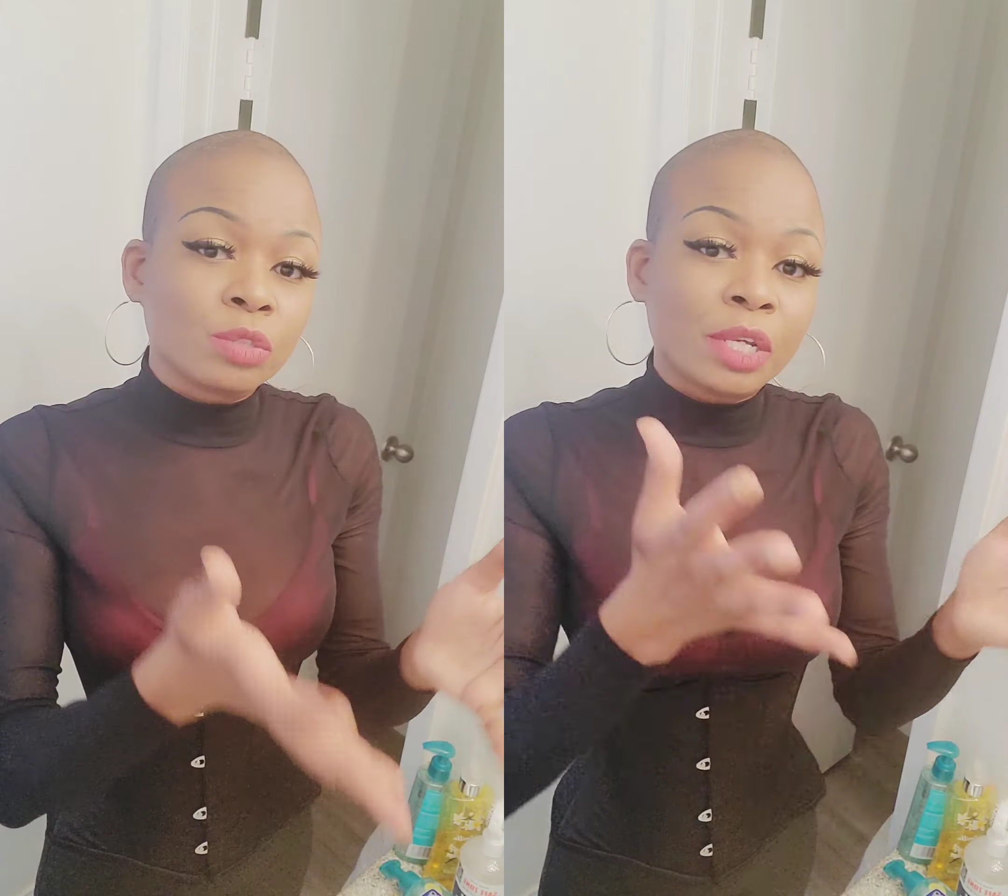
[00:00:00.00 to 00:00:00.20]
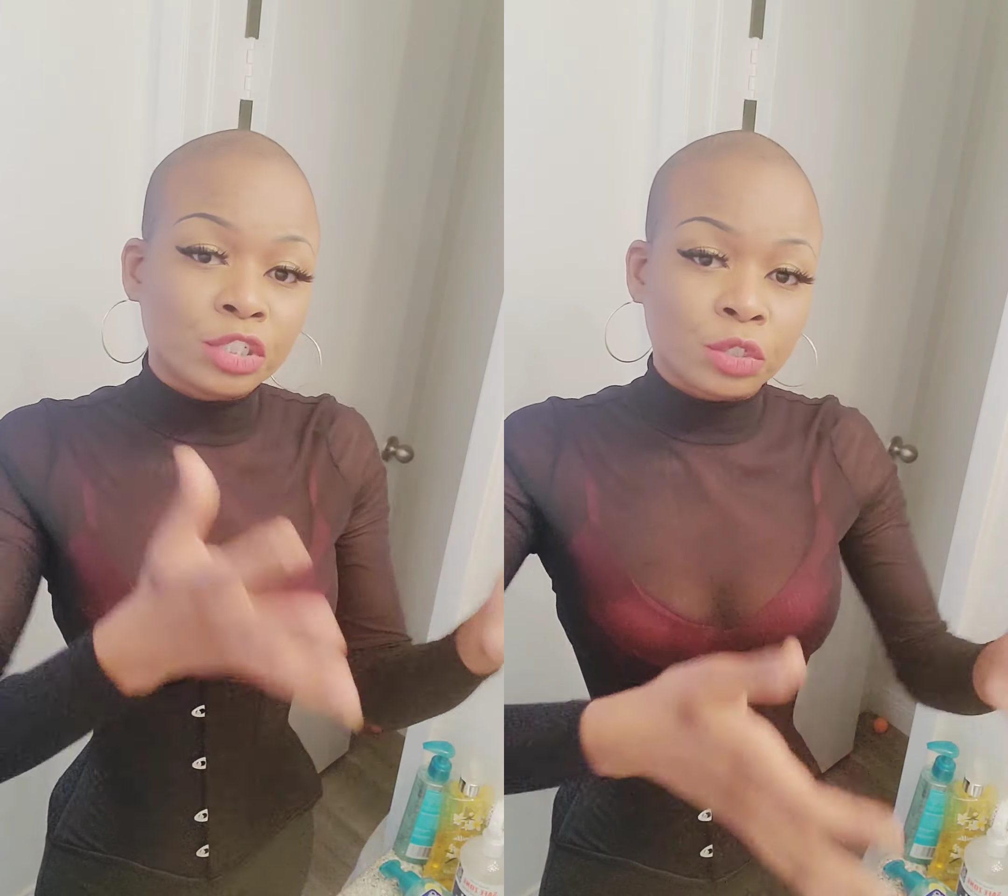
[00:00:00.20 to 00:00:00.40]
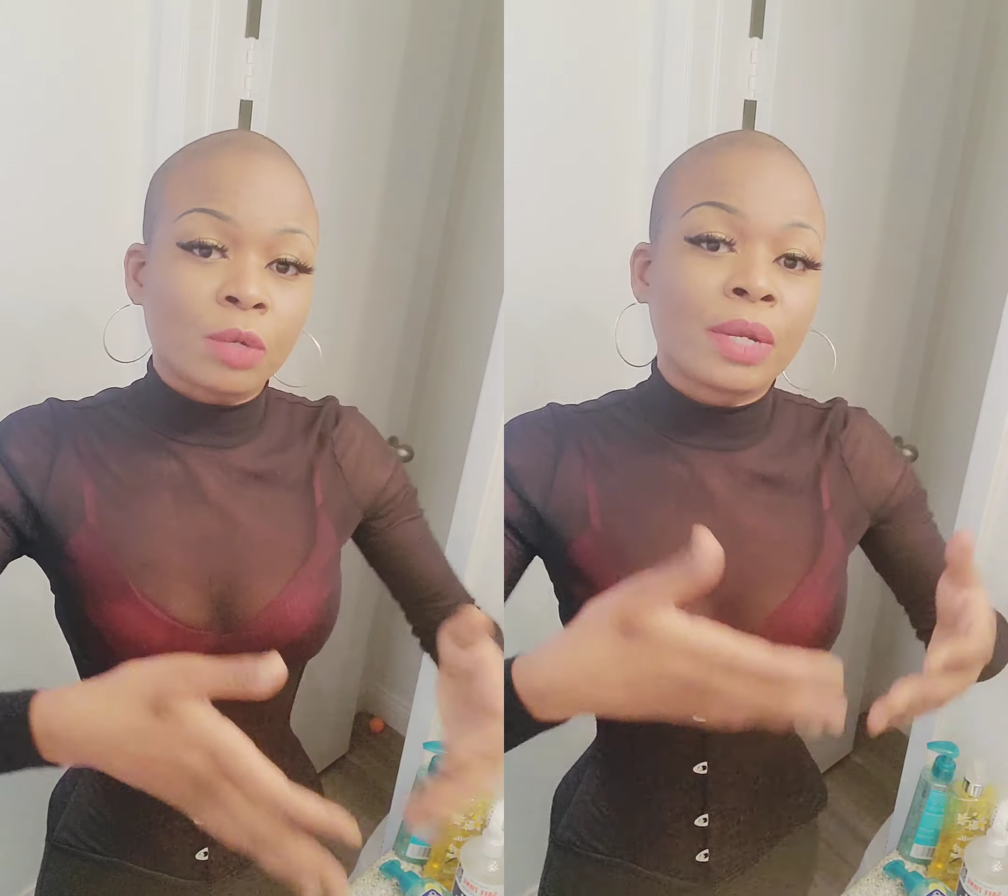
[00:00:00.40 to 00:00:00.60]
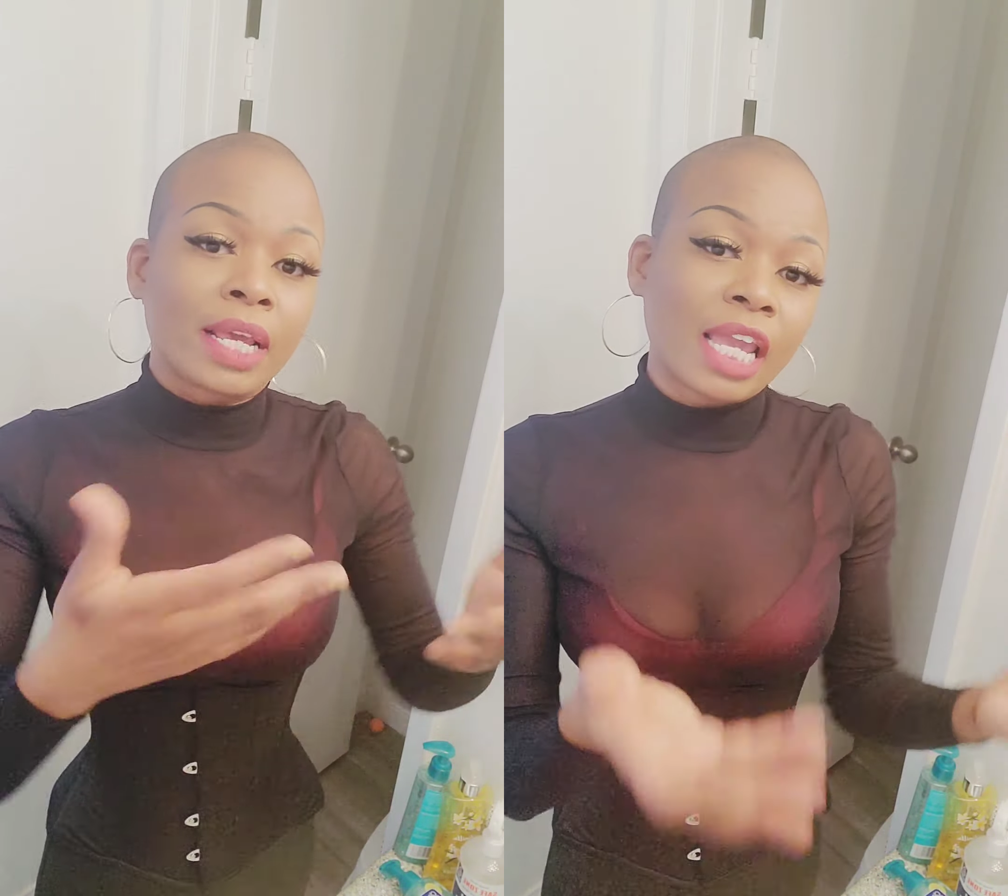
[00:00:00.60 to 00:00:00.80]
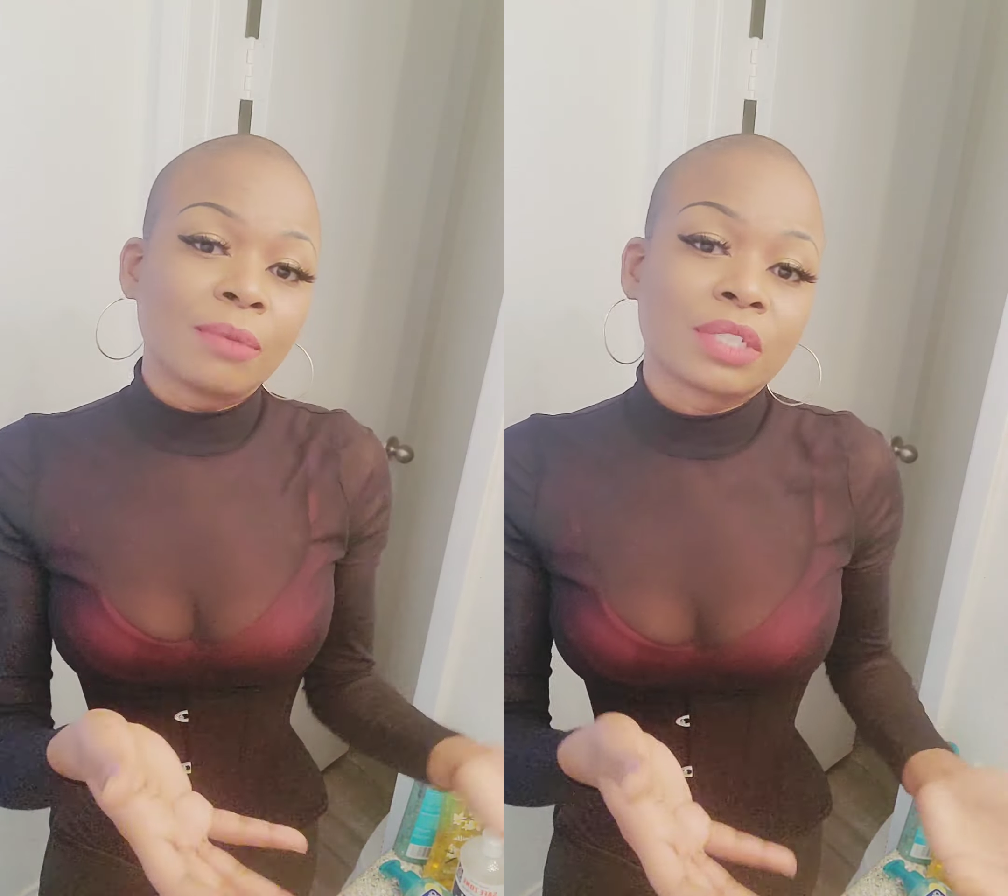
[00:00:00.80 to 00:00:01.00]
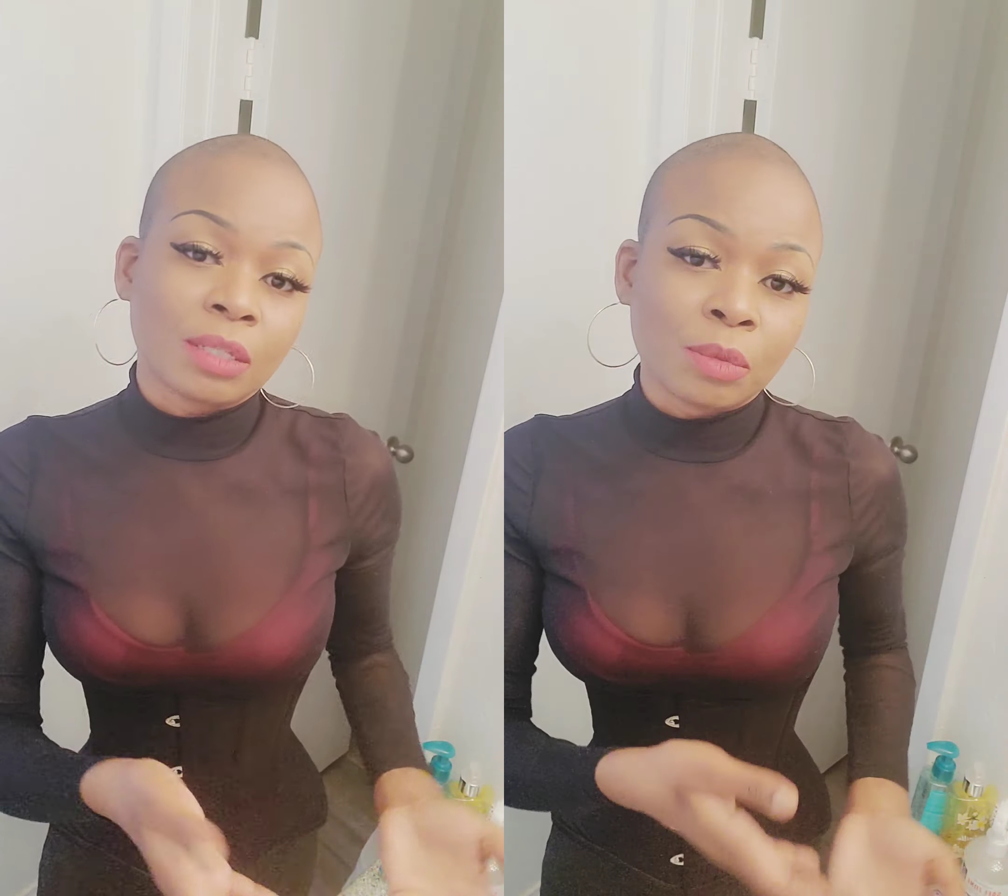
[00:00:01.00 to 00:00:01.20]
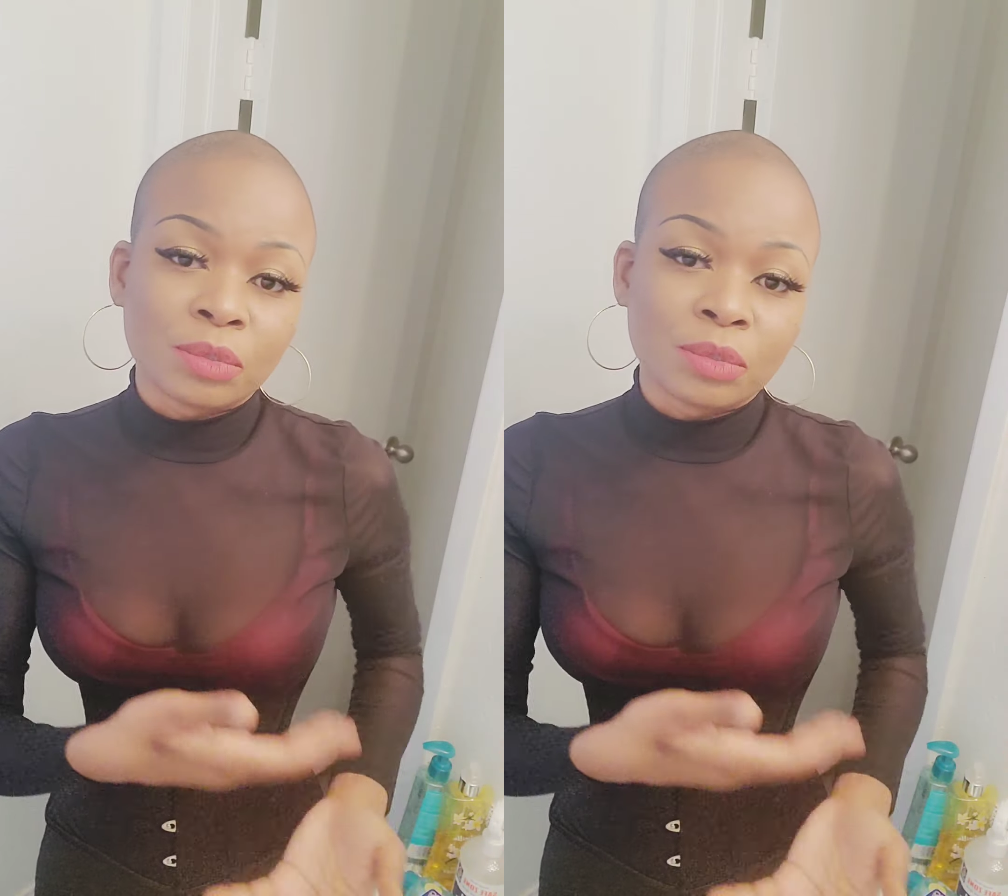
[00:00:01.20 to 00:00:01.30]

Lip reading: is make sure that when I came to them,